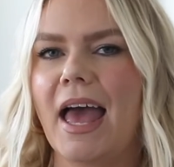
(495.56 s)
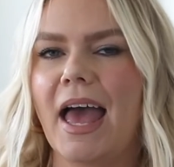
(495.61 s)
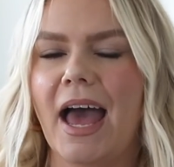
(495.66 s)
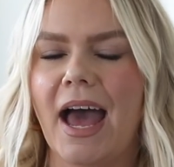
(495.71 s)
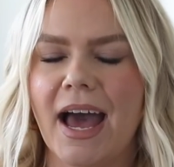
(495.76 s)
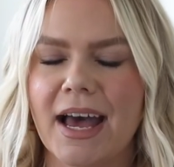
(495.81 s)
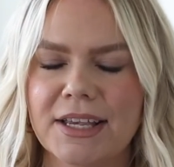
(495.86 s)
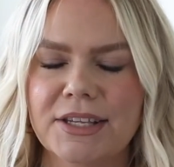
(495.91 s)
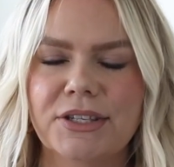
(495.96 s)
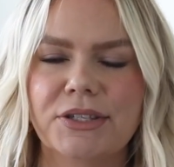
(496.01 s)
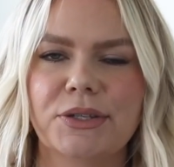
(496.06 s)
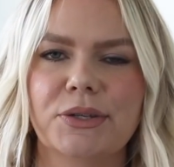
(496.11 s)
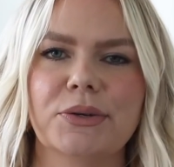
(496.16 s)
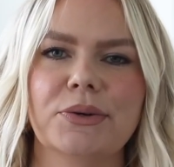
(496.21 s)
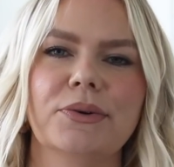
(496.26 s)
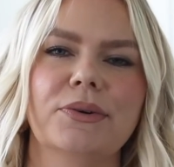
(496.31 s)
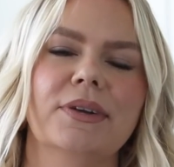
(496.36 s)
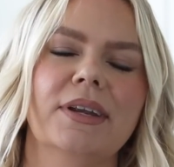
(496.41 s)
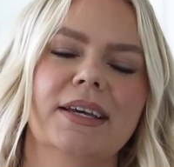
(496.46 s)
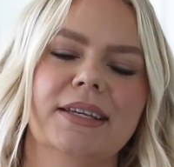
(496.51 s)
as
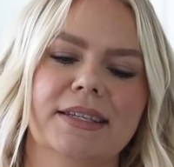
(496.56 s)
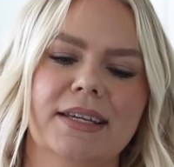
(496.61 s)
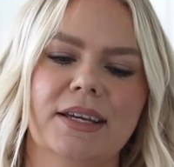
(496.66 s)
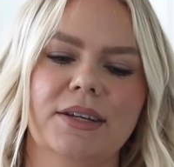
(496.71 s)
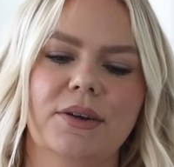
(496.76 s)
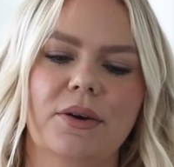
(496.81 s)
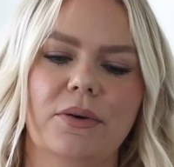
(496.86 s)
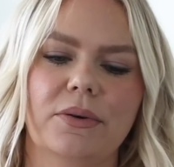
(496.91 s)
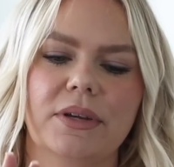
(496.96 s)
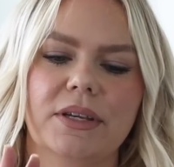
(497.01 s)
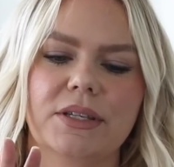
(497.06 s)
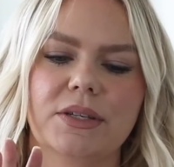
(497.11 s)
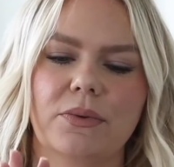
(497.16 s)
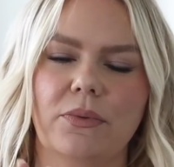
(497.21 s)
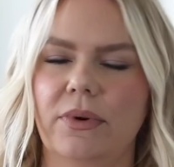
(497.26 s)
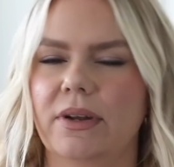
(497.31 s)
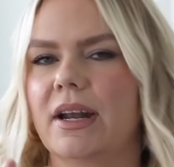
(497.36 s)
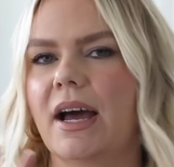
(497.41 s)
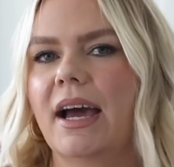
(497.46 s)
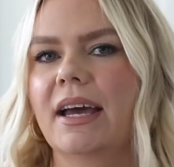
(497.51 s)
soon as I notice
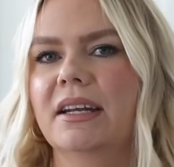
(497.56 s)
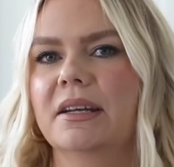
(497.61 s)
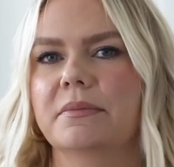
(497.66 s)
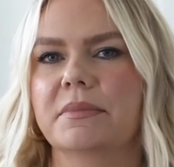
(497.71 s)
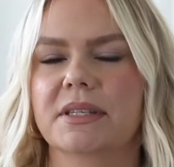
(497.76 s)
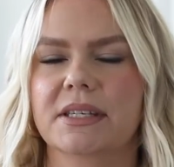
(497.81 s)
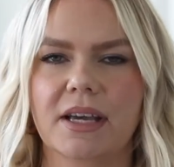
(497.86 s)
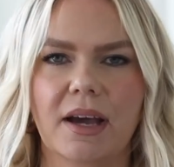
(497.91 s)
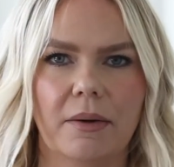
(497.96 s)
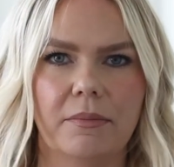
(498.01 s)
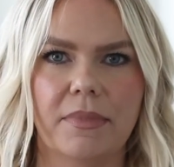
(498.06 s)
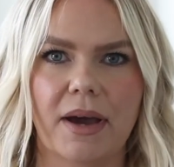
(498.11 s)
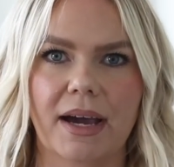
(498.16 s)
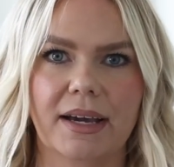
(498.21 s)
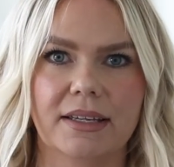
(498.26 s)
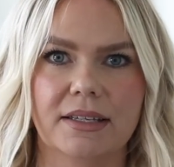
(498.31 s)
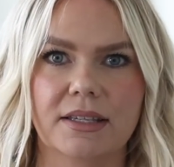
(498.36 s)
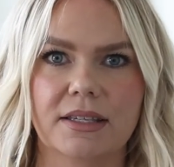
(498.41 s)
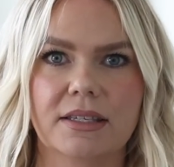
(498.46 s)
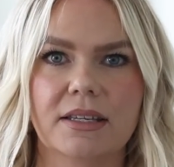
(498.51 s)
when items come
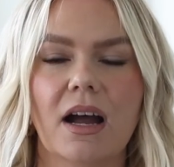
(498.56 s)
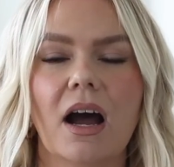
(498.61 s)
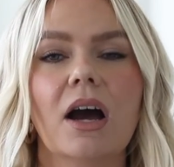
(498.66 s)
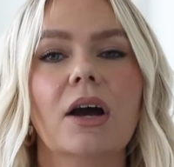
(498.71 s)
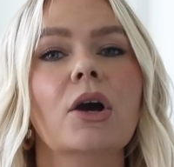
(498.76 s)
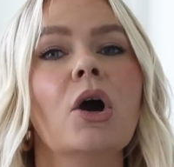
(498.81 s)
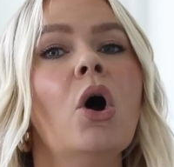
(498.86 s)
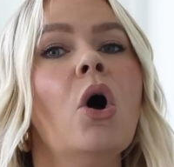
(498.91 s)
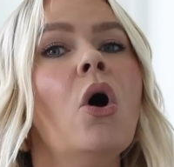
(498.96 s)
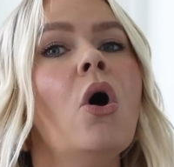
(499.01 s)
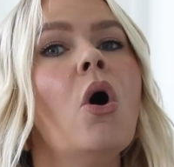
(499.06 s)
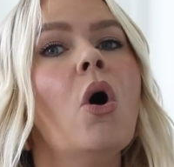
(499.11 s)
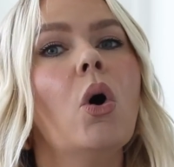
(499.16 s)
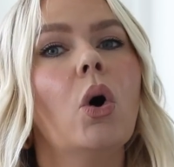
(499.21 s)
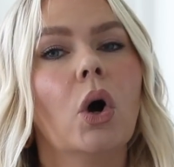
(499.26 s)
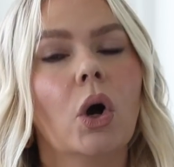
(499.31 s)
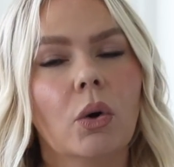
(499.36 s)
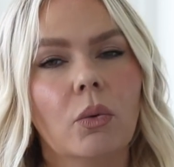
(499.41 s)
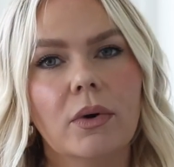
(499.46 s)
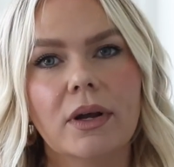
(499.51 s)
back in stock,
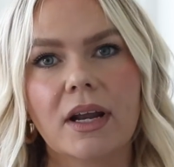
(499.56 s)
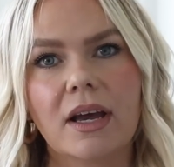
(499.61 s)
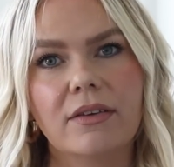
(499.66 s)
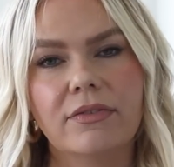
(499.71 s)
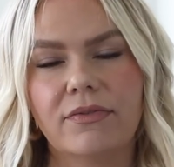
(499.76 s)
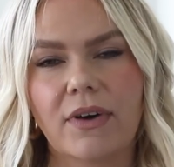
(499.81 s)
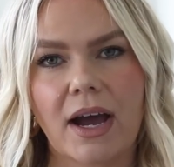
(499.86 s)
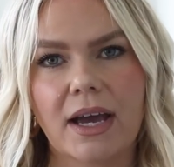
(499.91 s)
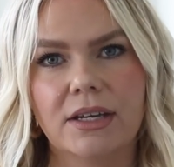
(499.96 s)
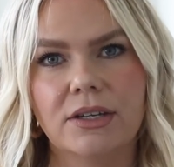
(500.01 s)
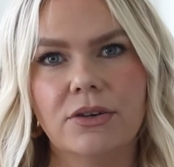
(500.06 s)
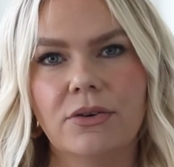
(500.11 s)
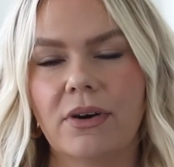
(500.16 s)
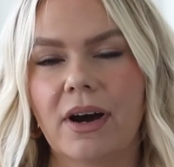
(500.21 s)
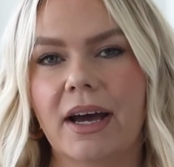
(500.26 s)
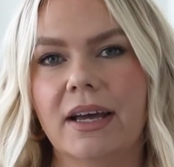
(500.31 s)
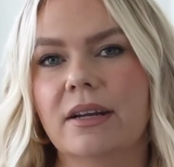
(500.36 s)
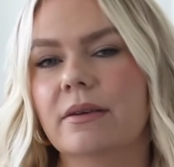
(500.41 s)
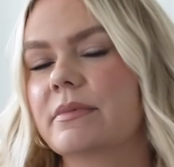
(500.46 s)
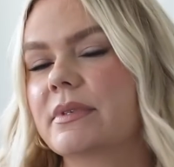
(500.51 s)
or when I find new
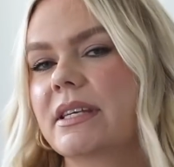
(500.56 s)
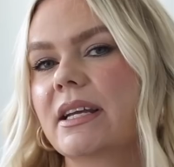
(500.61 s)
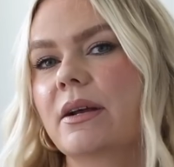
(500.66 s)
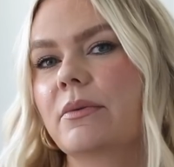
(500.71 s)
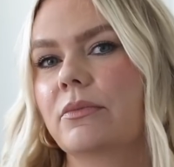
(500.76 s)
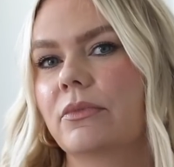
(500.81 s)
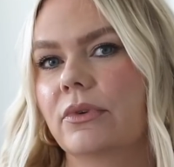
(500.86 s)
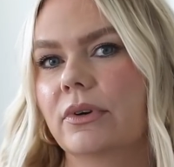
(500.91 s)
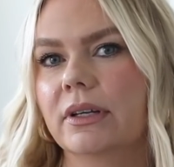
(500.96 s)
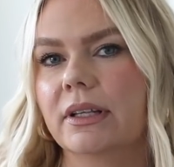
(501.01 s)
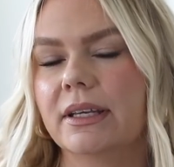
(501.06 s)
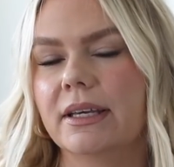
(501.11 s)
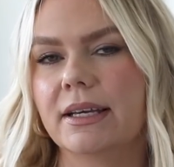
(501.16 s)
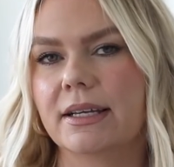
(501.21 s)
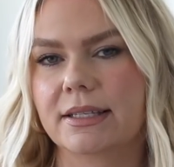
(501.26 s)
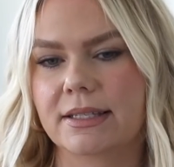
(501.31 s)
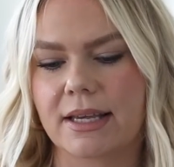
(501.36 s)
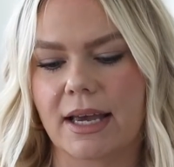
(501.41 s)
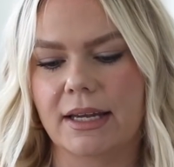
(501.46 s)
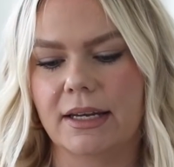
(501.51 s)
items that I'm really
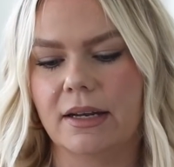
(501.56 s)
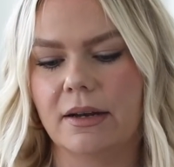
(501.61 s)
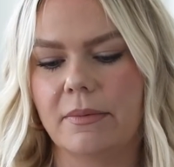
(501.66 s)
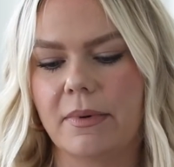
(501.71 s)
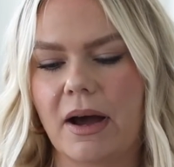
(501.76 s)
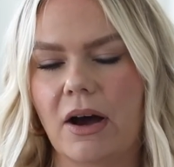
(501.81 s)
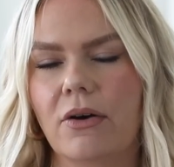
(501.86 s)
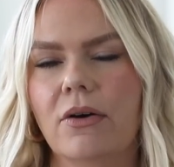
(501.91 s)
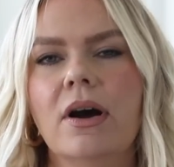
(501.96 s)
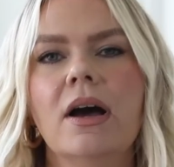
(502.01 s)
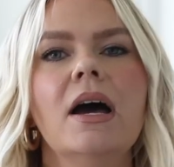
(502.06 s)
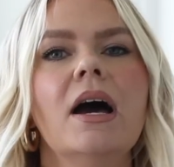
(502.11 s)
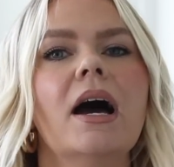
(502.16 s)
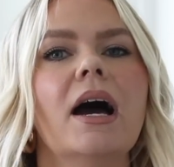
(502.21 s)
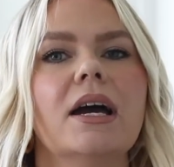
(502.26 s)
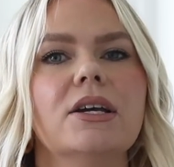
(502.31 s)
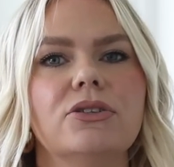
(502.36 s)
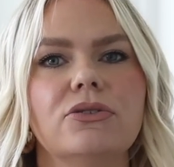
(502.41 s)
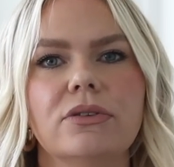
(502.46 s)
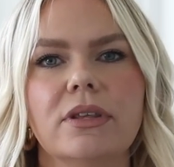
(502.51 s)
excited about.
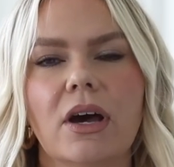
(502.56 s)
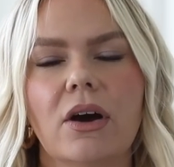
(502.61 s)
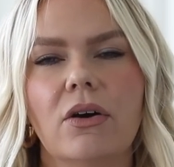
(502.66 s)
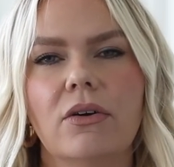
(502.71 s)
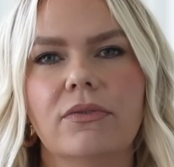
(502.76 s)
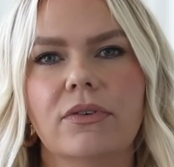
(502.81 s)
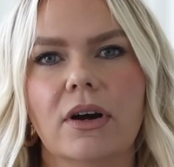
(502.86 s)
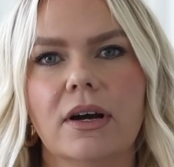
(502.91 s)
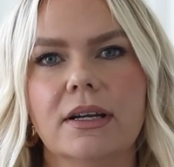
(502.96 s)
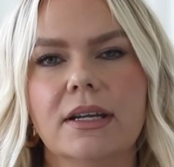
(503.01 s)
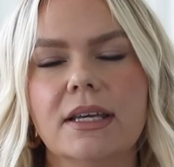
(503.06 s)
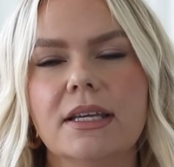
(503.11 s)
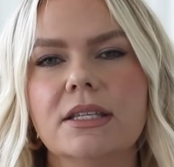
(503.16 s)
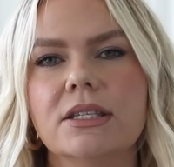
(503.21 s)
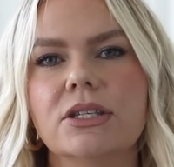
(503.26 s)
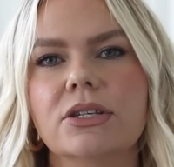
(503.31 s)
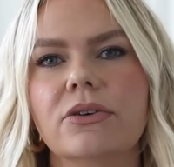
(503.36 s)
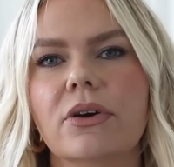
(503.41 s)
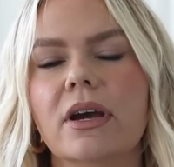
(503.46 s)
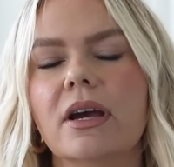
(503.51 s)
I do that over on
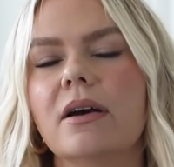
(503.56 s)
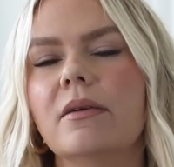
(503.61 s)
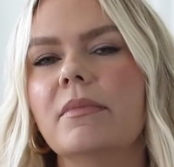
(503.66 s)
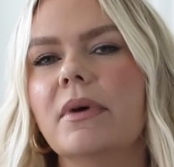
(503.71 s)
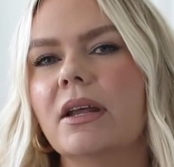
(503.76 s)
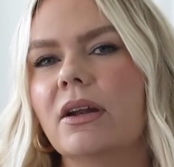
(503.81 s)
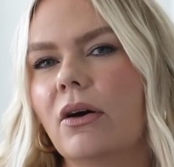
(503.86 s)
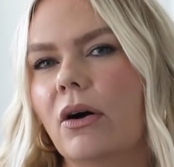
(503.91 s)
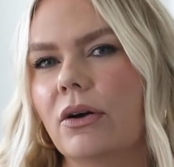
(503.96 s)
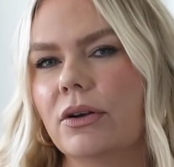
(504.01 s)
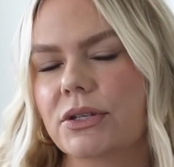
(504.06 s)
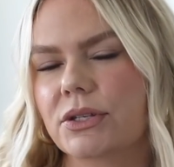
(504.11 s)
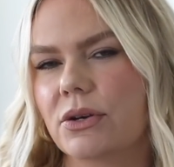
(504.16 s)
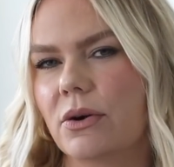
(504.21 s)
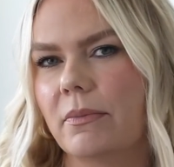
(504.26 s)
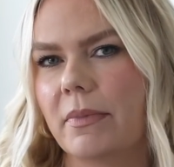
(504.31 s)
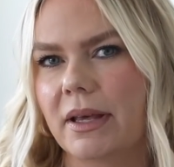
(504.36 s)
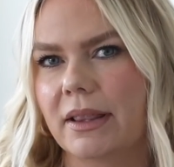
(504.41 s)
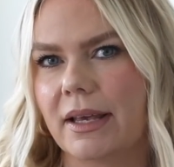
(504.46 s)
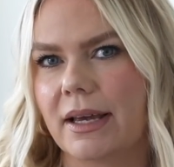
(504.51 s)
Instagram and also
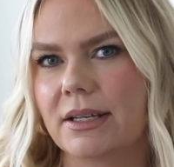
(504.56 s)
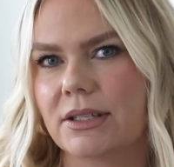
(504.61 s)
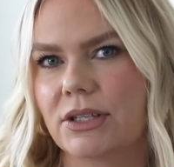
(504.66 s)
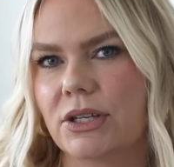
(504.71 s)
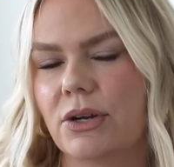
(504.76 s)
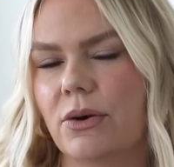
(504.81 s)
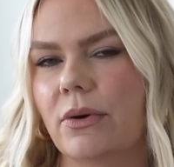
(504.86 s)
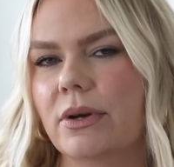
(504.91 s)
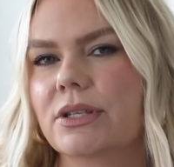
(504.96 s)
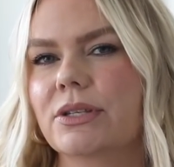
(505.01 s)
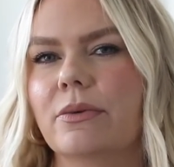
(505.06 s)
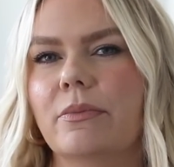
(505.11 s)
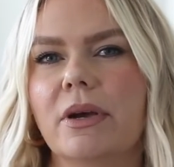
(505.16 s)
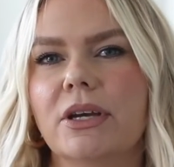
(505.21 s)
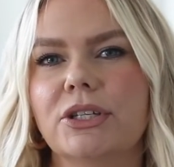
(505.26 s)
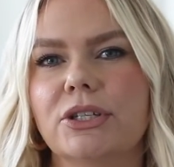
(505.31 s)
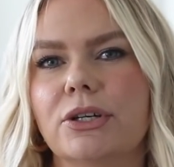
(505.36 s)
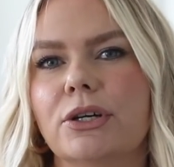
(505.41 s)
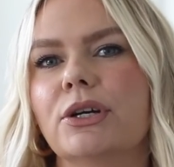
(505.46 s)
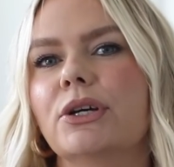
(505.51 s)
my Like to Know It. So
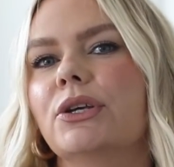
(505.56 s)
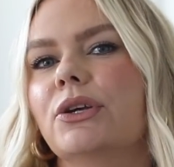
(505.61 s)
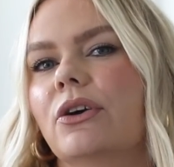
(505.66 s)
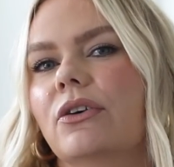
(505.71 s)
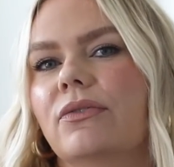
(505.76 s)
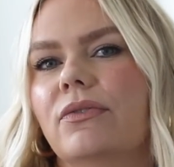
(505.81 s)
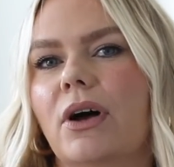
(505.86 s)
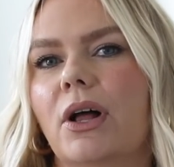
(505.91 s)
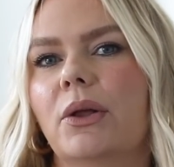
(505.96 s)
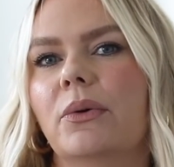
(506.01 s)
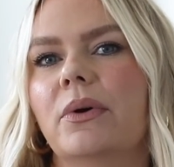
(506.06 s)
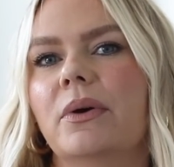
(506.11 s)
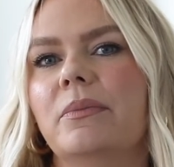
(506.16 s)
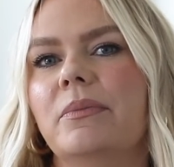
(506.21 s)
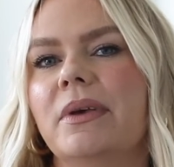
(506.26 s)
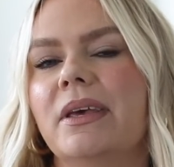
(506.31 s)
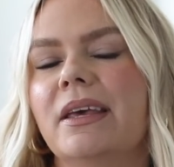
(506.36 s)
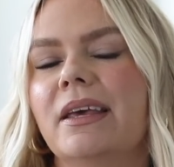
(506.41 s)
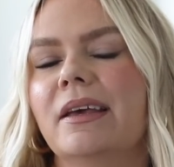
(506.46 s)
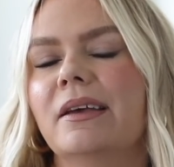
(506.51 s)
make sure you're following
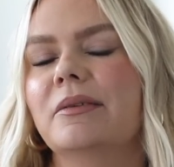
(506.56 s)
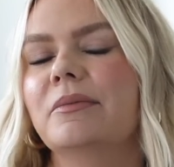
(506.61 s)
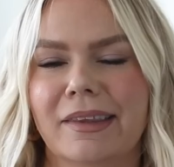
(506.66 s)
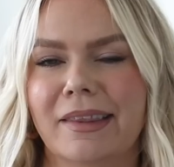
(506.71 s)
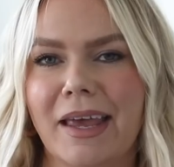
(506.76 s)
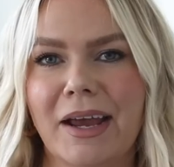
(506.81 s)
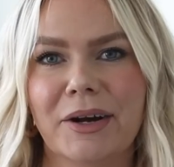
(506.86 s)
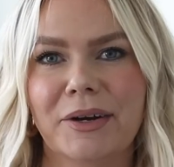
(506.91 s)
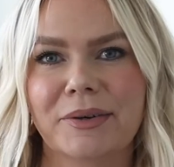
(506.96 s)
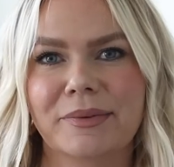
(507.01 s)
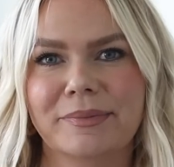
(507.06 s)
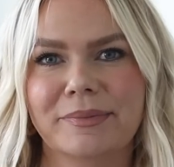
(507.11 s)
me there.